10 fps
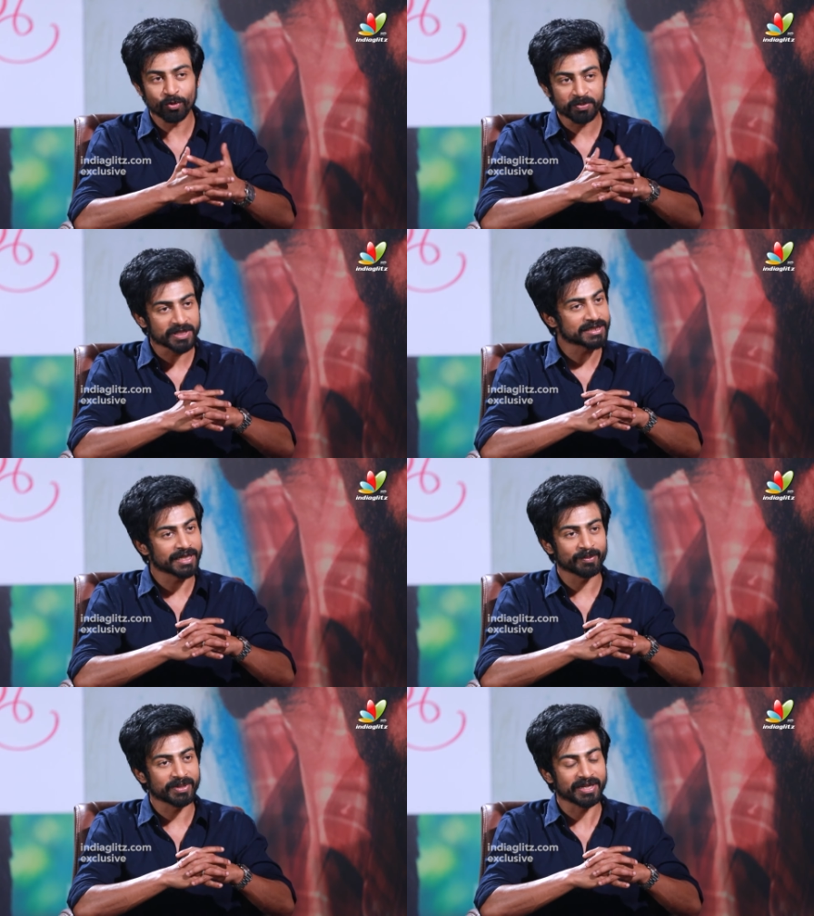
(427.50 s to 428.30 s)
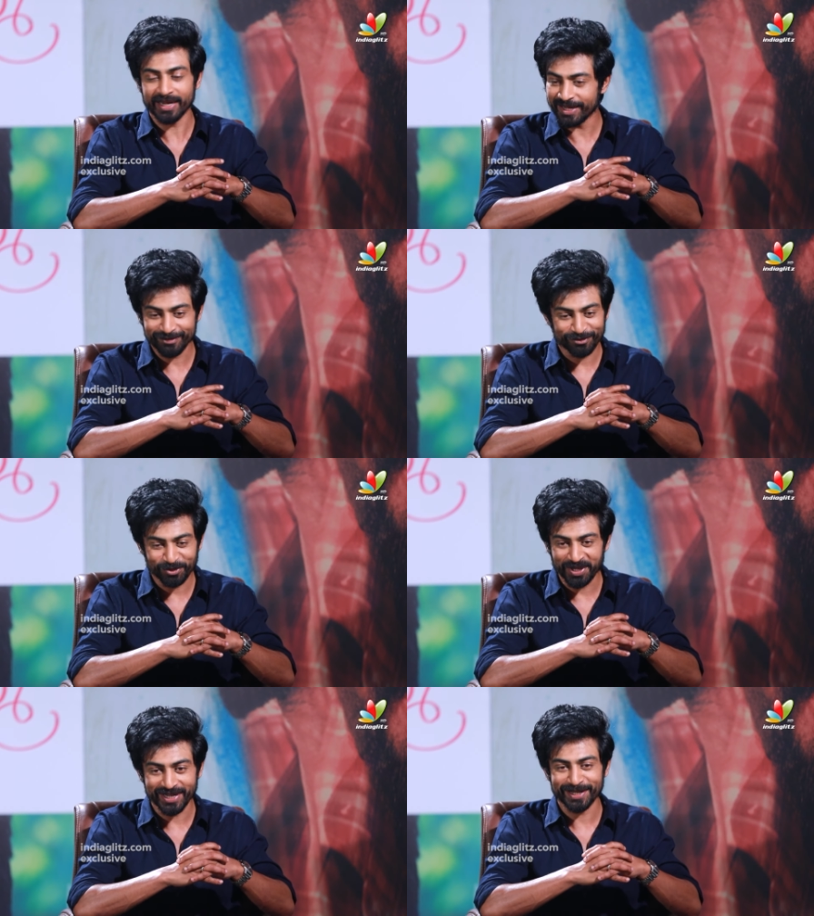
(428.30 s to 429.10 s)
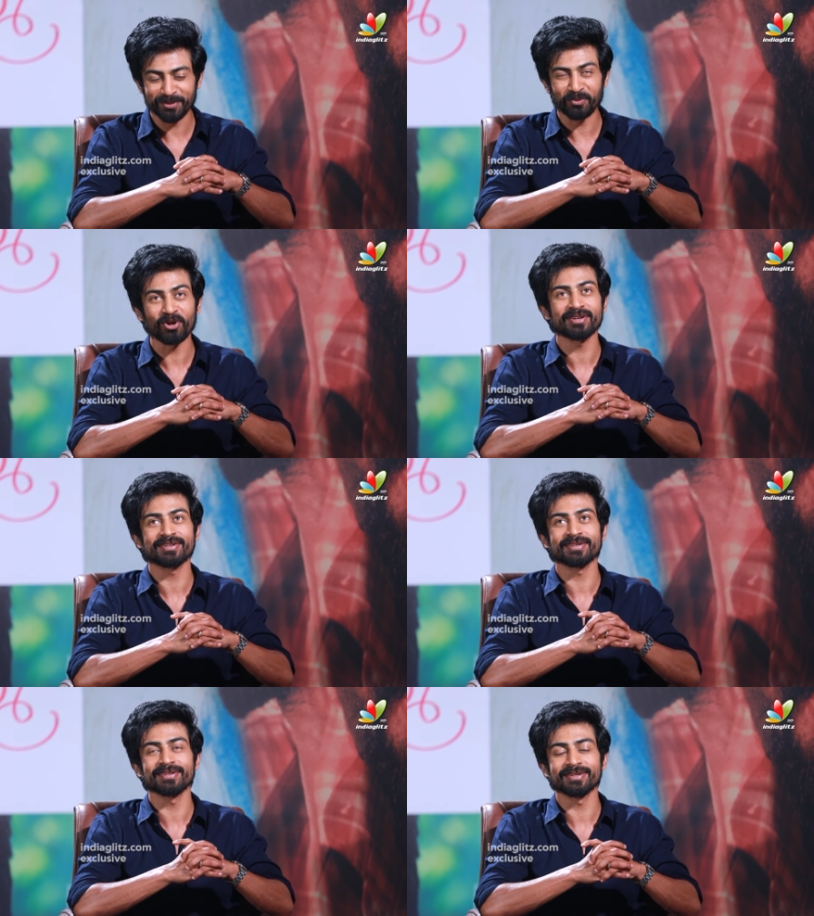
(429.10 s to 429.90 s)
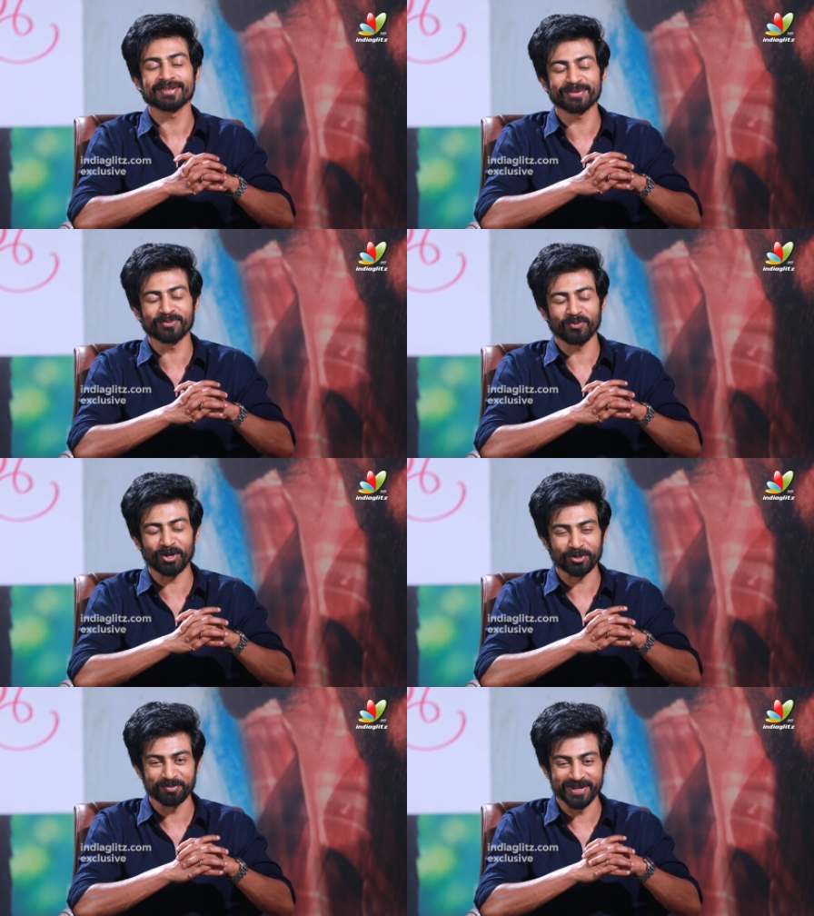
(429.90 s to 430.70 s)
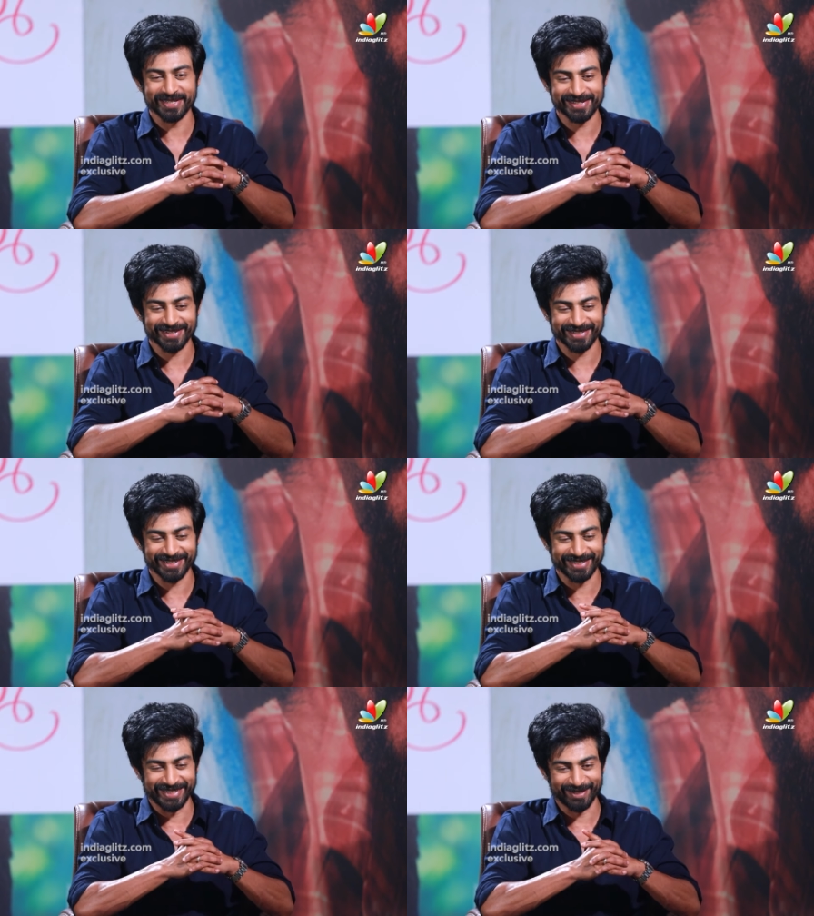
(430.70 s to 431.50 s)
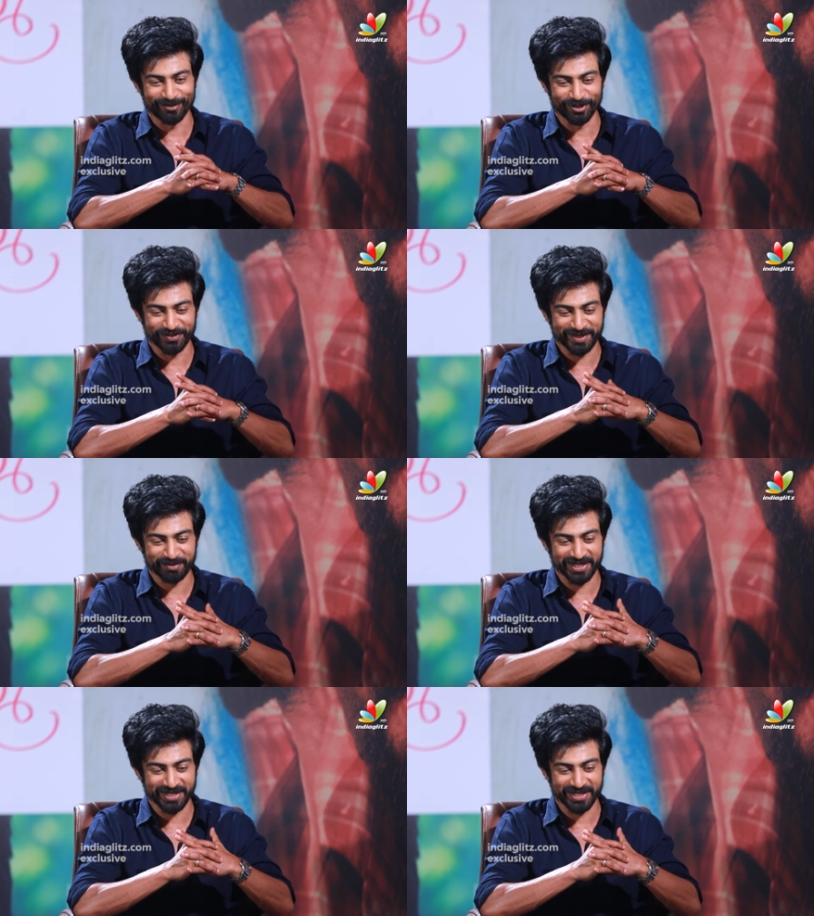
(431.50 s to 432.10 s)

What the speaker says: know, please tell me. I have no idea what romance I did in that movie.